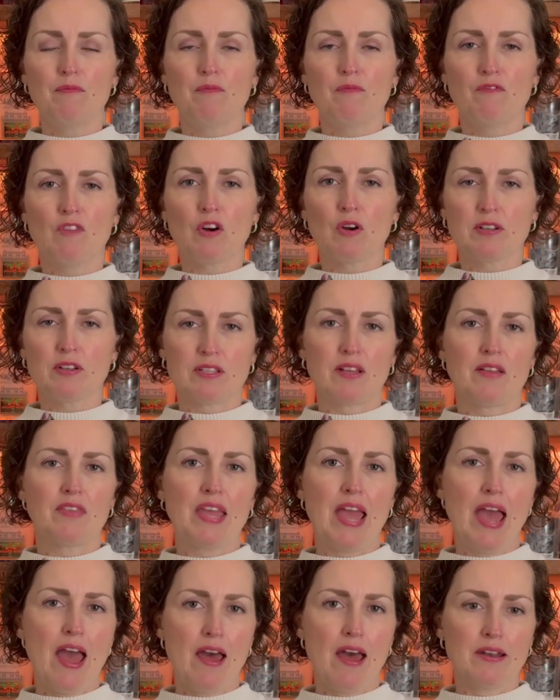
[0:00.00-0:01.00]
Focus on the
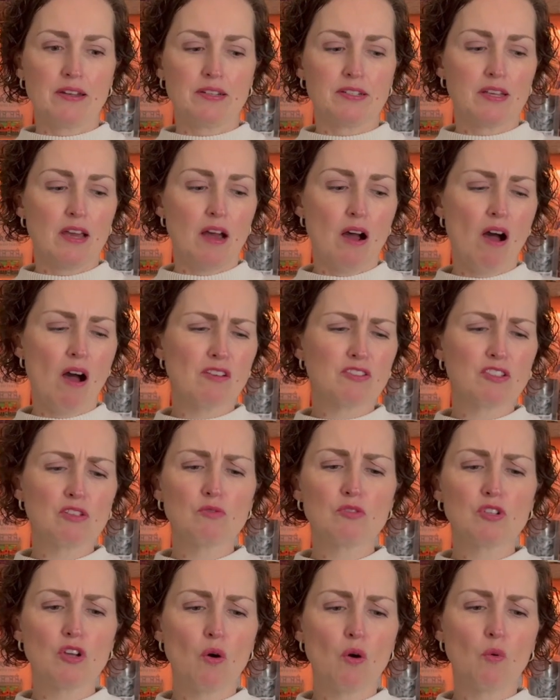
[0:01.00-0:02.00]
end. Also,
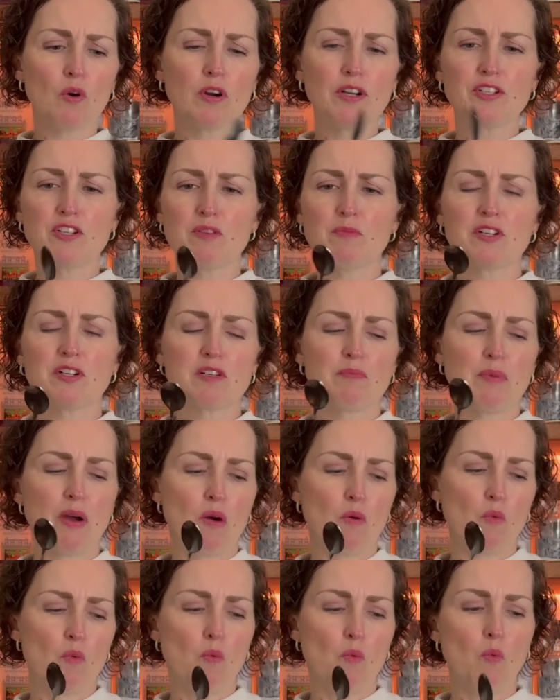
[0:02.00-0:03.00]
don't worry too much
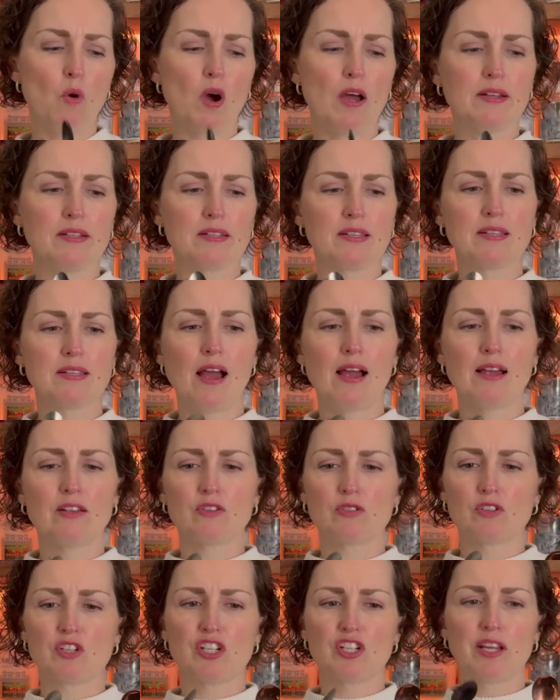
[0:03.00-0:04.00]
about what size
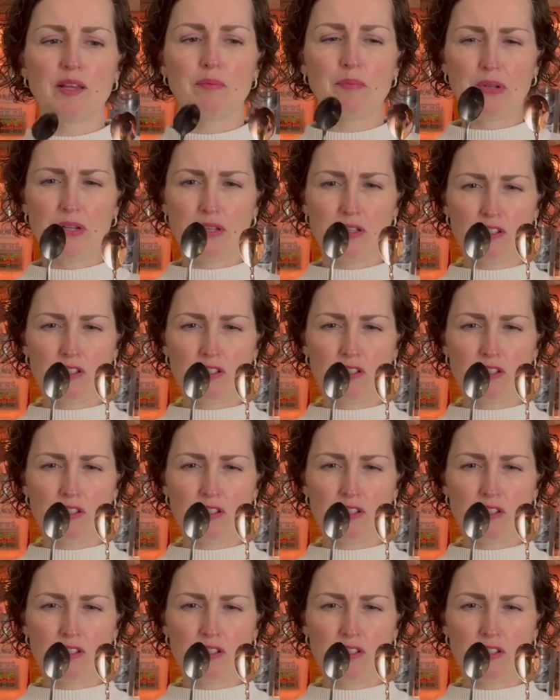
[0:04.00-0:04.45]
or shape it is.